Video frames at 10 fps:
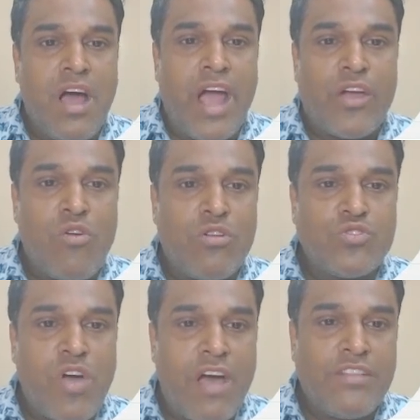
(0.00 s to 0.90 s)
I can
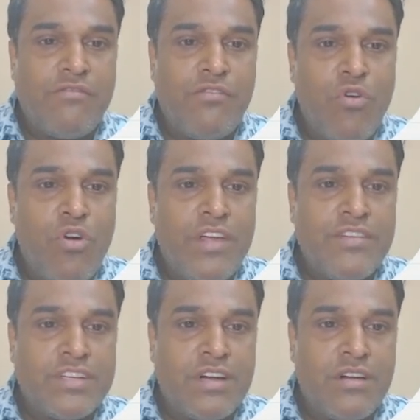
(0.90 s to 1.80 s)
also have the floor
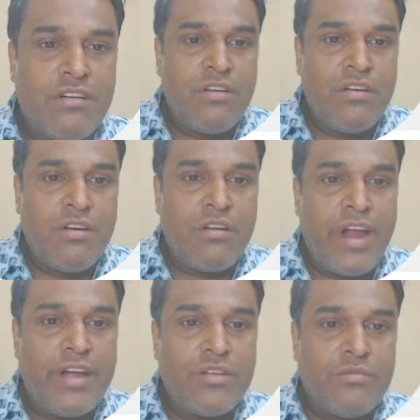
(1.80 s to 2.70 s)
division,
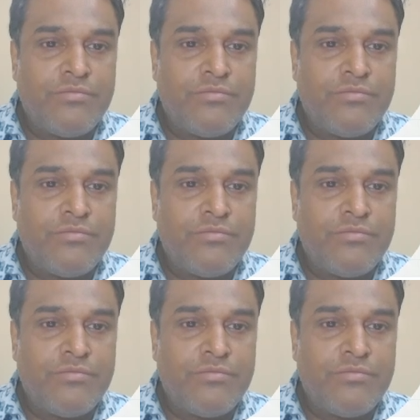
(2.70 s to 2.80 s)
right?